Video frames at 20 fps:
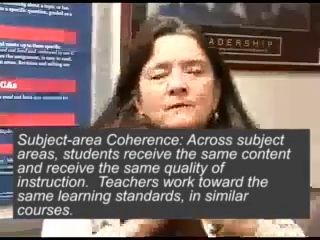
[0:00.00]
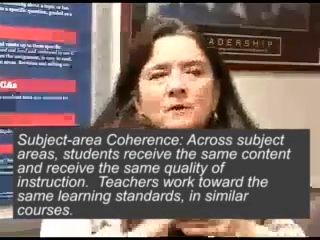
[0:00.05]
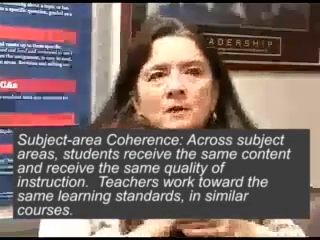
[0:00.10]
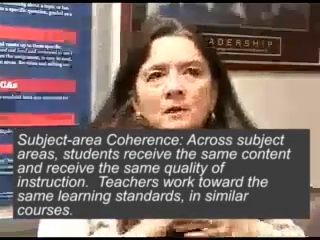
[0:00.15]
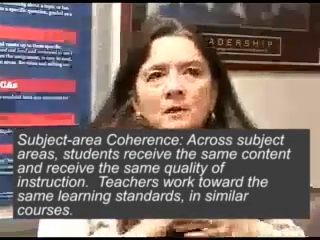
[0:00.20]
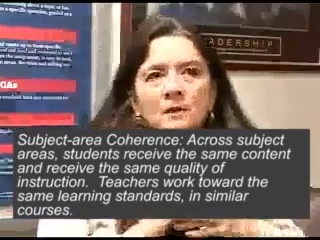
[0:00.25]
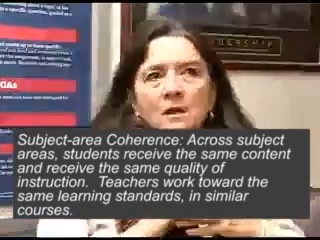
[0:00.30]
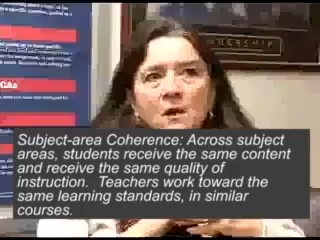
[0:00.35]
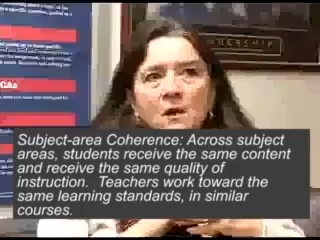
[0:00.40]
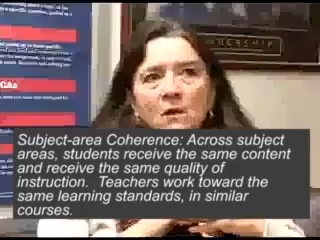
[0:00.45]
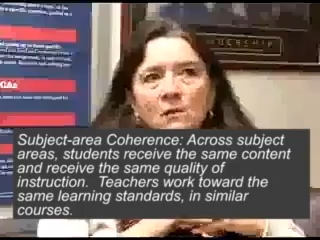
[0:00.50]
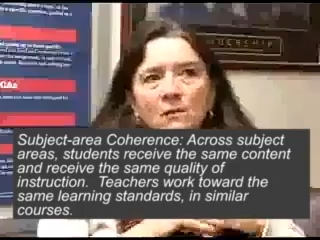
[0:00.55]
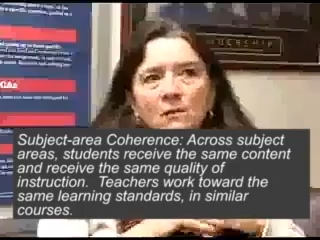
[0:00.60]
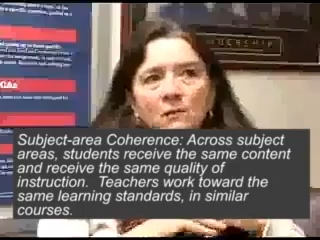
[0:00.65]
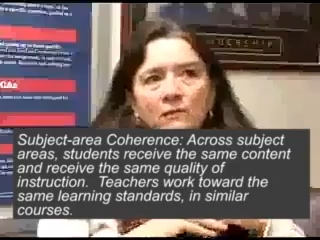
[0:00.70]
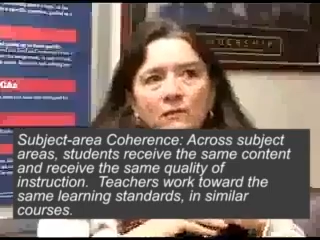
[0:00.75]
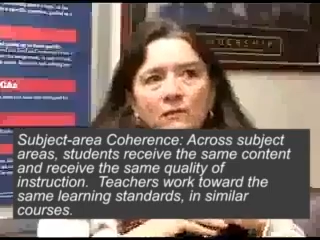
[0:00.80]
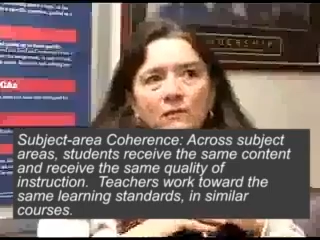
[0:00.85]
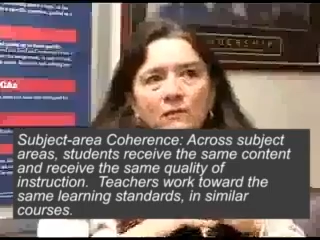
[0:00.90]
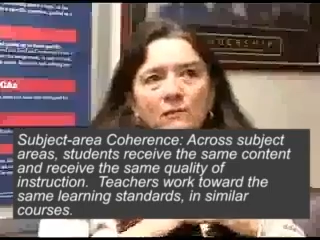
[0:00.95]
You know,
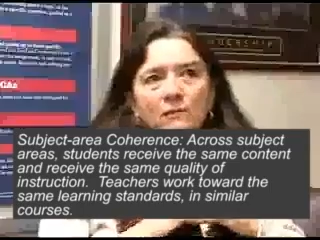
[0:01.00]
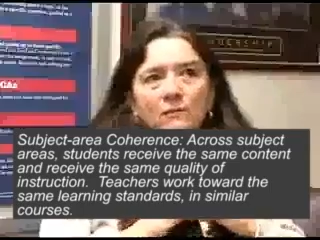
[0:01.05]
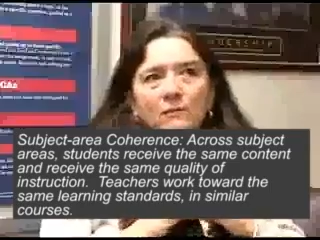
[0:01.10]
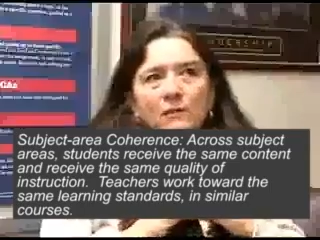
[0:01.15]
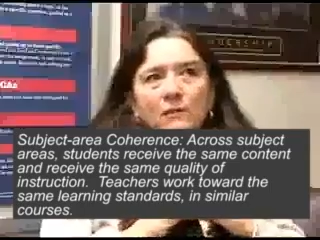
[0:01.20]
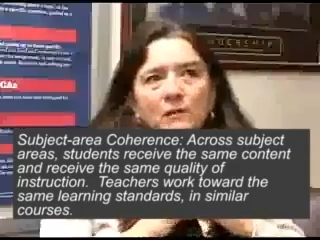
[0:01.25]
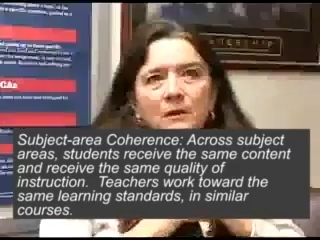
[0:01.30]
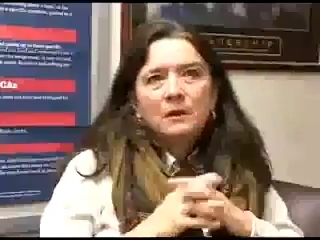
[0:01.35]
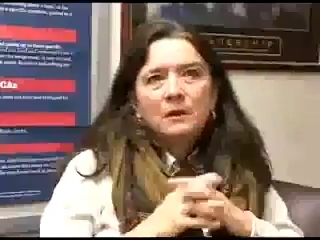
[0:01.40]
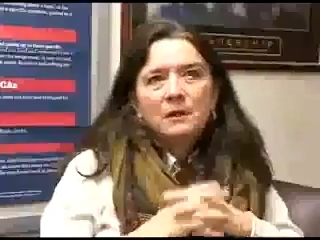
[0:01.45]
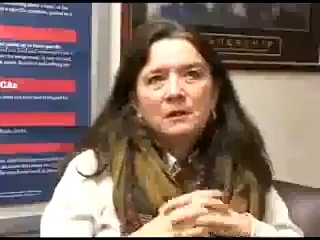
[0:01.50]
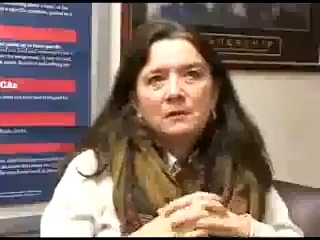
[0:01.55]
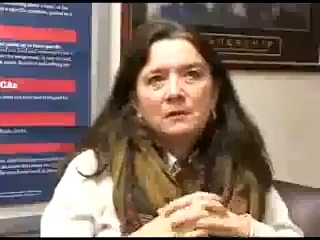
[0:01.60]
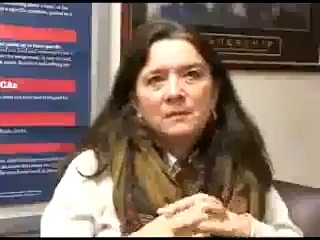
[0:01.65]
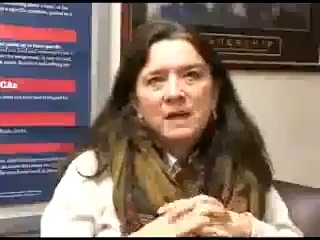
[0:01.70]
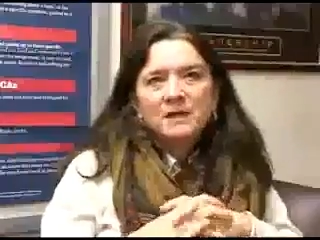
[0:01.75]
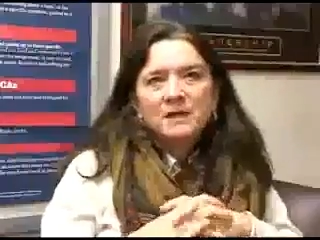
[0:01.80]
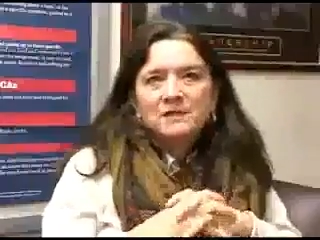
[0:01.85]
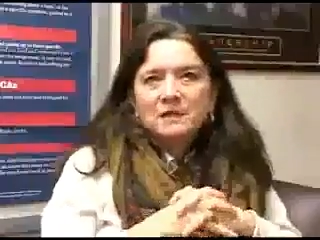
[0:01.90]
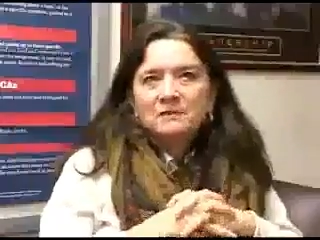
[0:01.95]
it
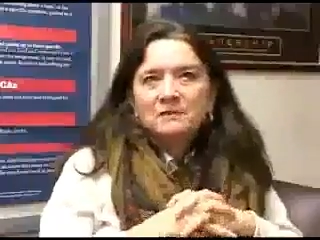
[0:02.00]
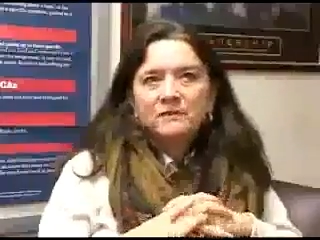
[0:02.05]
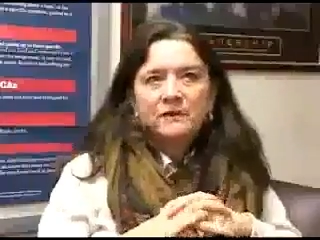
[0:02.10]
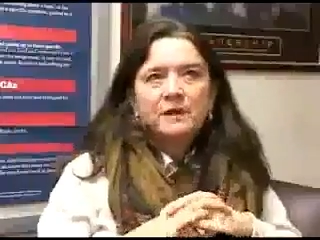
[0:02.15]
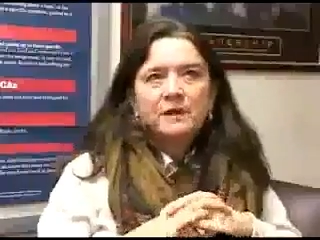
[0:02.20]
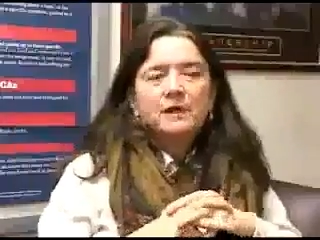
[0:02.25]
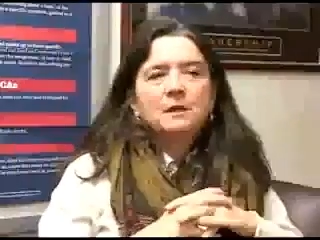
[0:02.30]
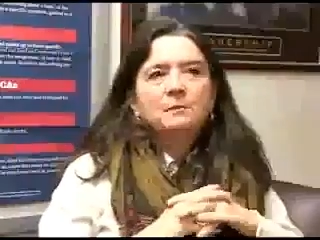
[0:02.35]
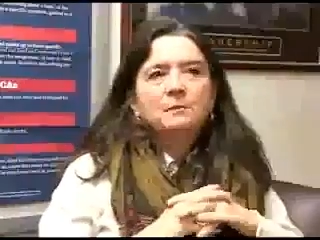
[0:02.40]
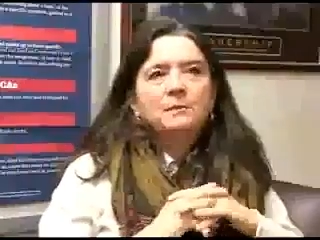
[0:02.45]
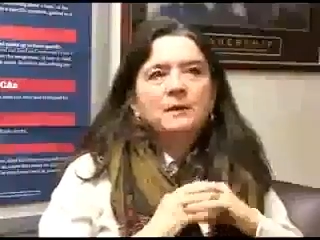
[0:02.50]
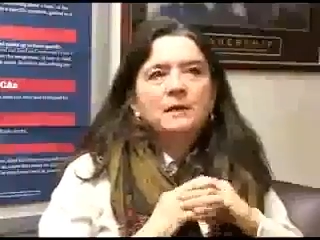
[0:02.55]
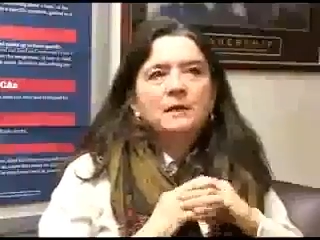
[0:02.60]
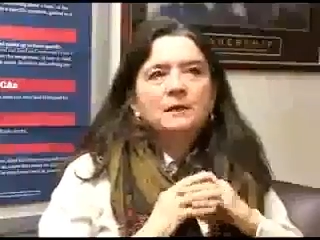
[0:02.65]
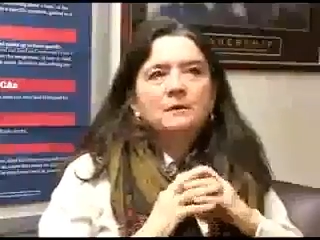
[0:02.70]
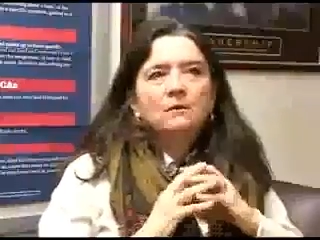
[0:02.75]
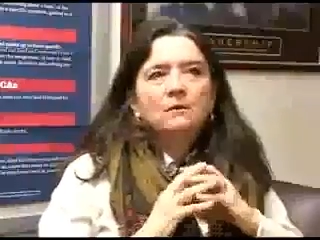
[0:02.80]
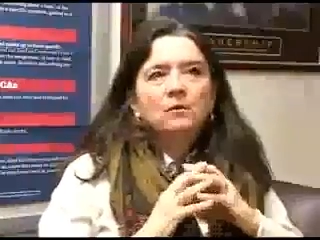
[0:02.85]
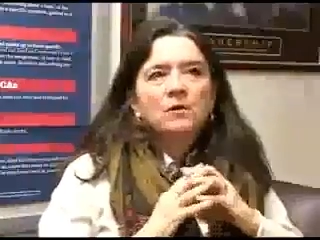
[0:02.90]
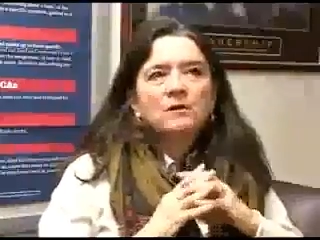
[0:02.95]
may sound funny,
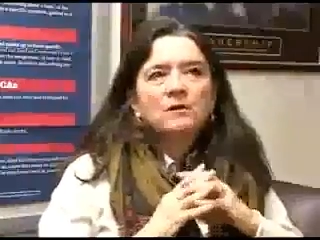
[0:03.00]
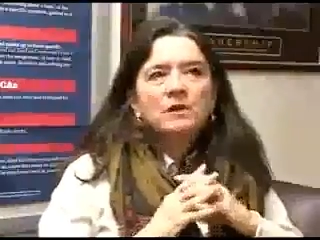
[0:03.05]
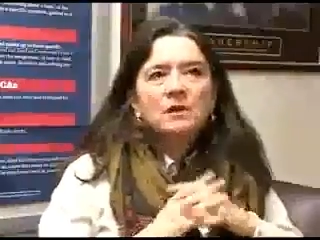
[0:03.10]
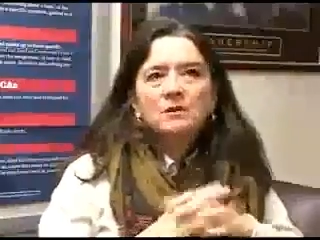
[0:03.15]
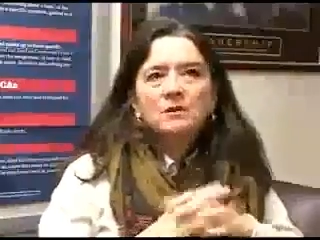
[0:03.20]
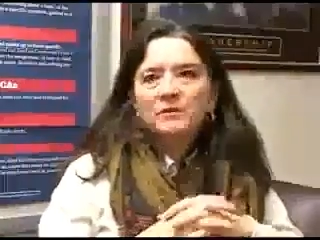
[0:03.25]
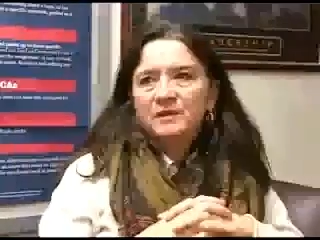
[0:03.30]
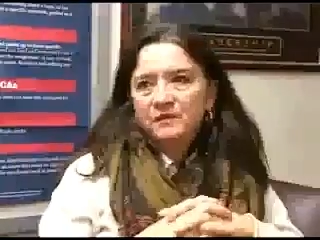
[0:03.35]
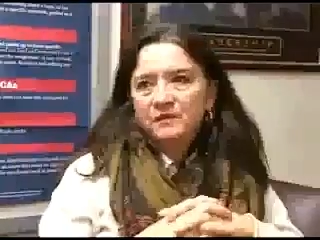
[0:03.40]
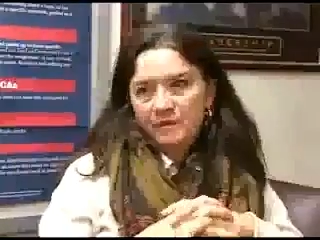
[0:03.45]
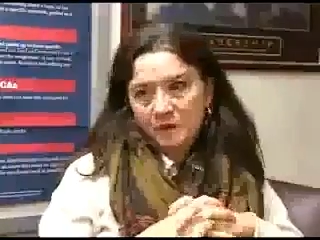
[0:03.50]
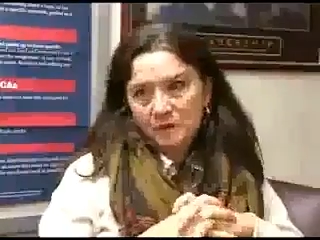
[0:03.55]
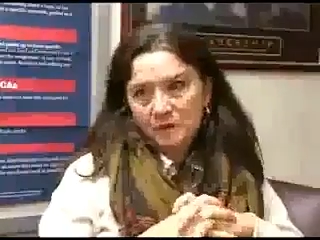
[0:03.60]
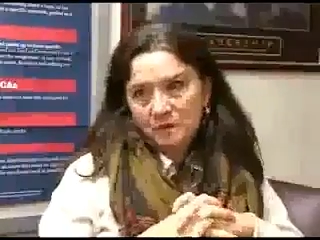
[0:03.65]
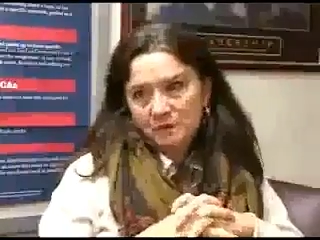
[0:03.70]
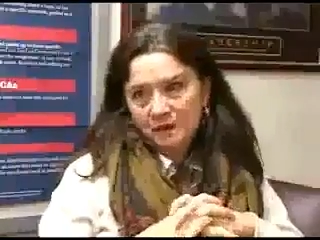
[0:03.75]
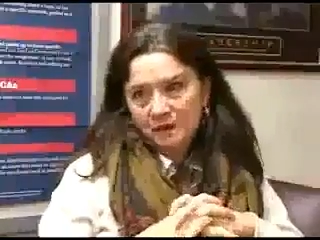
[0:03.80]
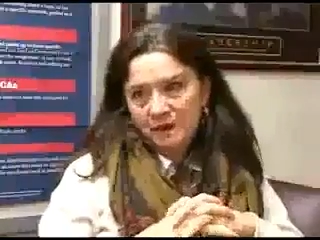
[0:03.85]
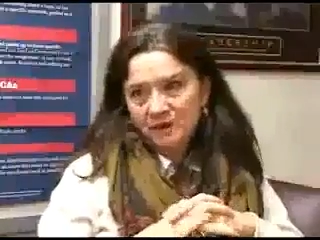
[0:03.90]
but we're the only field,